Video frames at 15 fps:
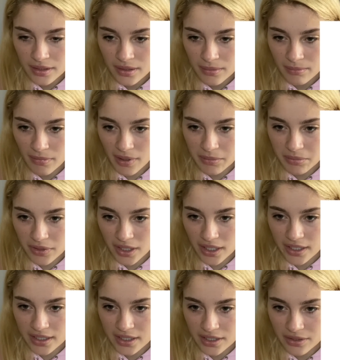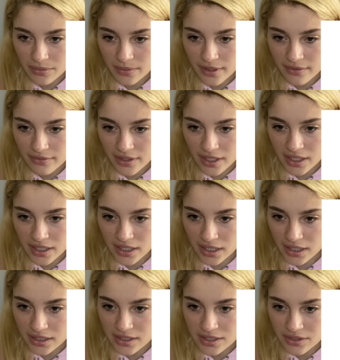my planner or whatever I
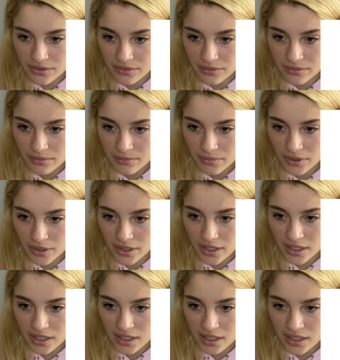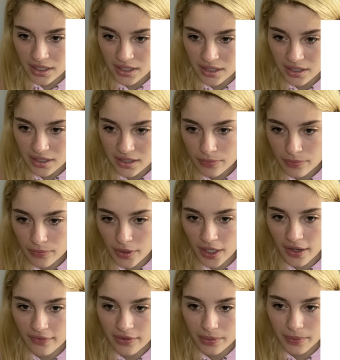need to put in it.
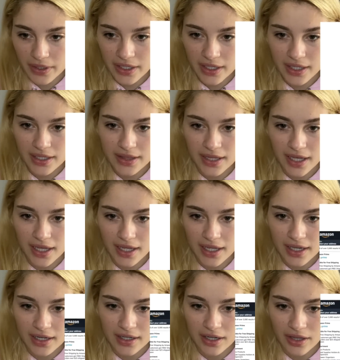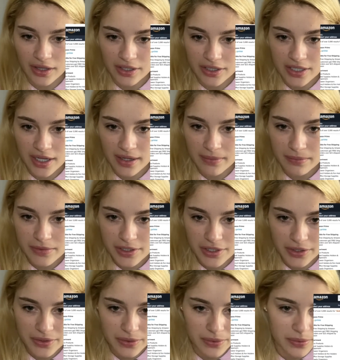Whatever, we can get that at another time
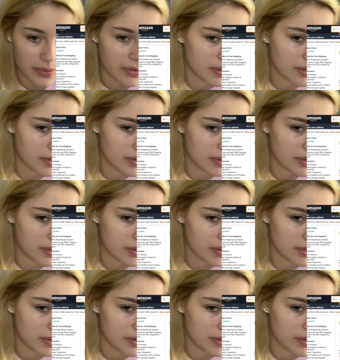too.